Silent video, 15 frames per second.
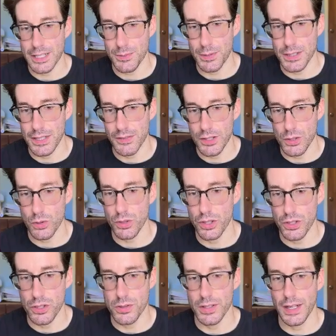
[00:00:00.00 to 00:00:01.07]
specific tool you're
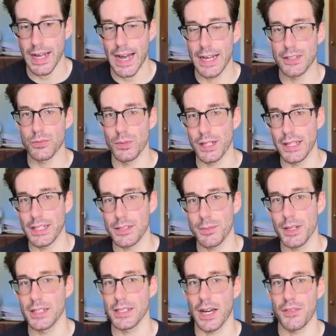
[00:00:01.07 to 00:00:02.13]
using has released,
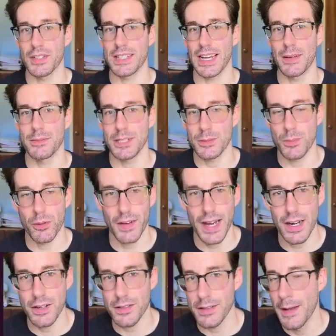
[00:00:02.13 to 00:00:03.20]
because oftentimes these
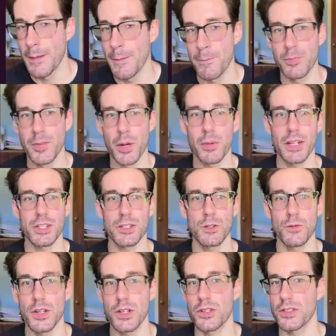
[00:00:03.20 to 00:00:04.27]
providers, they release new
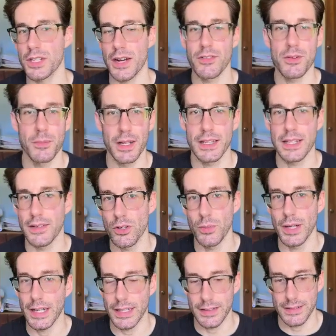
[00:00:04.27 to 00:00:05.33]
features every month, every
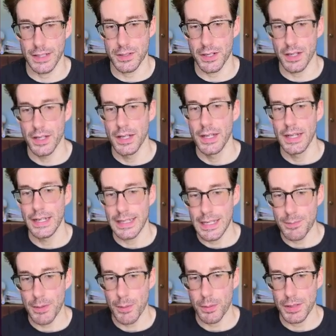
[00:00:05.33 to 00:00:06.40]
week, et cetera.
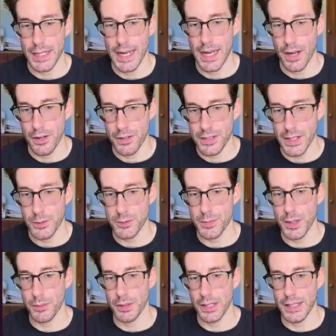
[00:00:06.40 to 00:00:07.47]
Keep up with that, understand what's
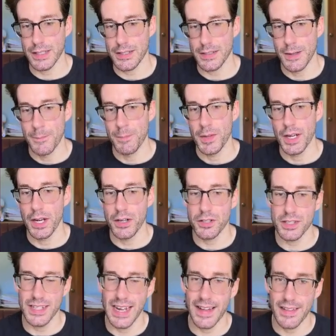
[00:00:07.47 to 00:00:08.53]
being released, and
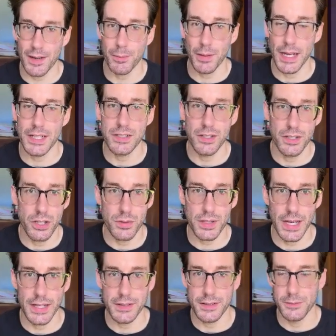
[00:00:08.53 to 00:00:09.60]
understand how that applies to your use
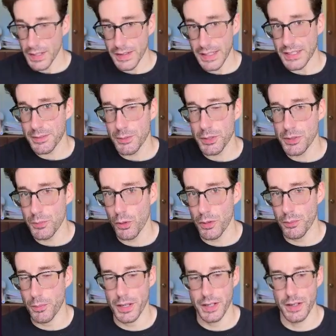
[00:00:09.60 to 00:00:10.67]
case. And that's the most
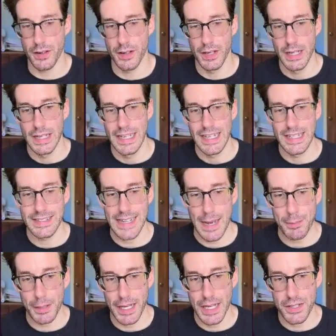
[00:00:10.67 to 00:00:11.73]
important part here, is
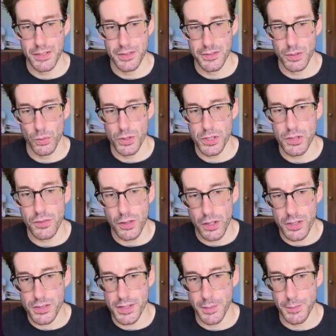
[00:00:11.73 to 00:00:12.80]
application. So once you've
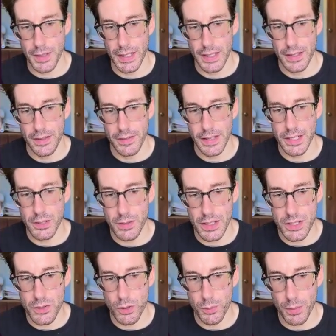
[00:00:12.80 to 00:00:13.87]
learned something, then you
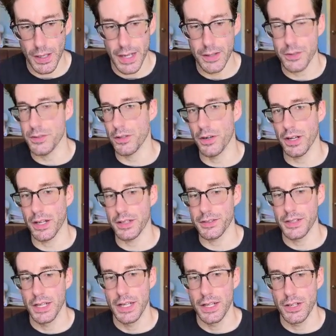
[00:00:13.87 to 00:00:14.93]
need to apply those learnings.
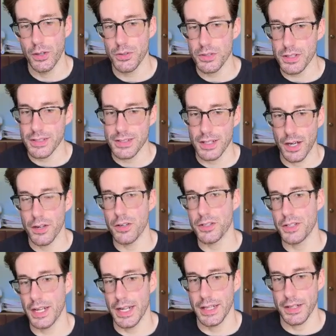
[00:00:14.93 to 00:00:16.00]
Don't just
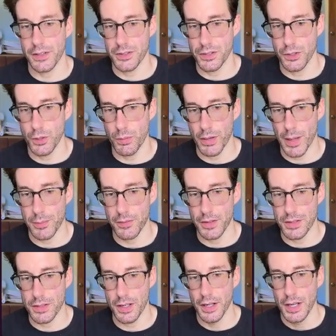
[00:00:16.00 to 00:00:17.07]
understand that there's a new prompt
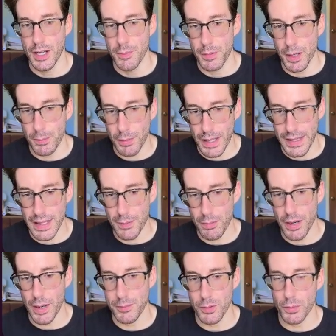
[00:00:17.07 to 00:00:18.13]
feature, but apply that
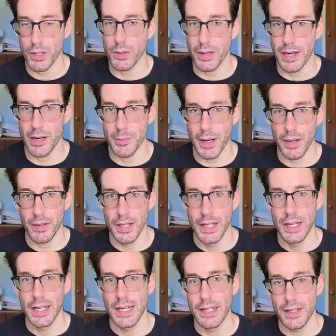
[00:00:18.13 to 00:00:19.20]
prompt to what you care about.
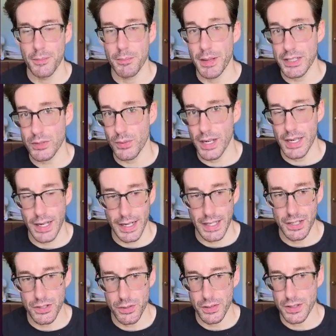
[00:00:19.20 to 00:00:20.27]
And the best way I
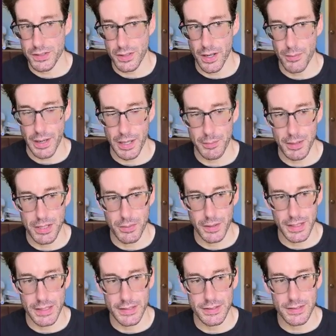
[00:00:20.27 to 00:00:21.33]
can do this, or I recommend
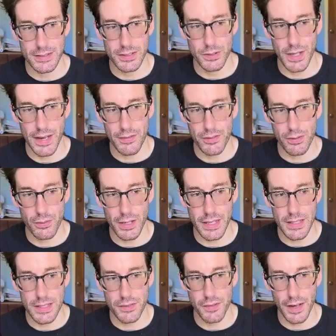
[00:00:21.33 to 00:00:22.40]
doing this, is you have three
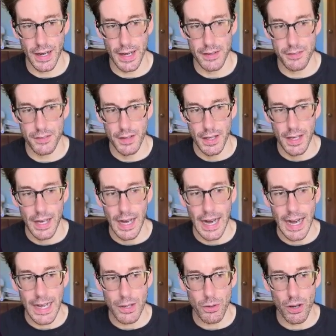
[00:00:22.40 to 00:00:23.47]
to five
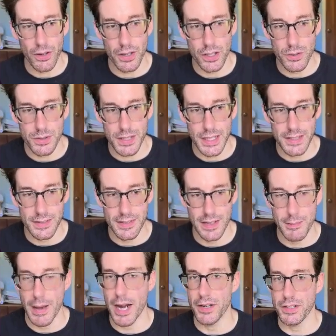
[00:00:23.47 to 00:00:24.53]
high quality use cases
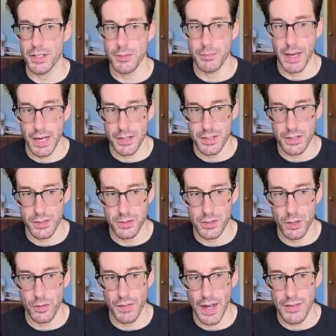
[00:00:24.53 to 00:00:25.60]
that matter to you, matter to you.
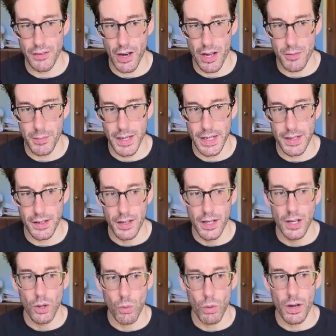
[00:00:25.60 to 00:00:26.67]
So if I've automated
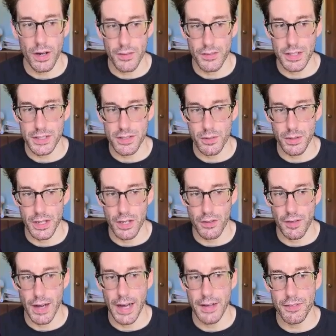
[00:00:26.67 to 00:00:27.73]
one of these three or
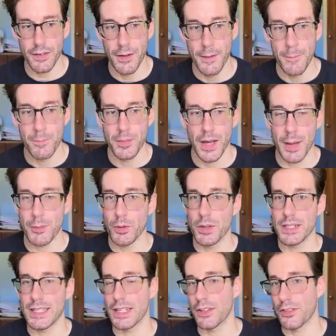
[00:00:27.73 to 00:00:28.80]
five, I'm
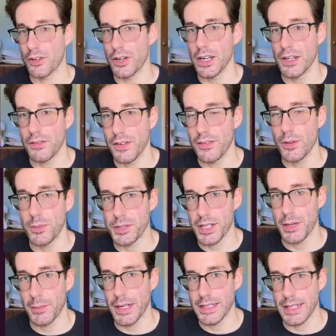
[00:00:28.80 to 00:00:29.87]
going to get thirty to fifty percent
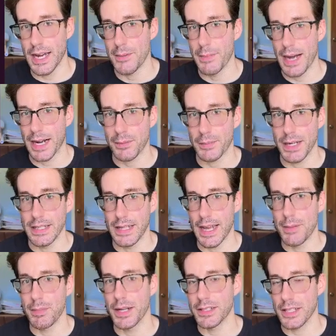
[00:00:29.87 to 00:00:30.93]
of my time back in my day
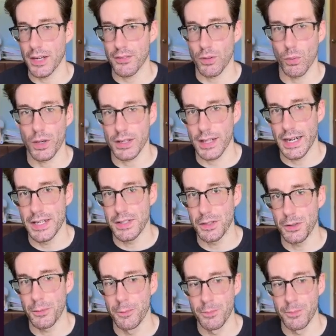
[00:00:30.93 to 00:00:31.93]
based off the work that I do.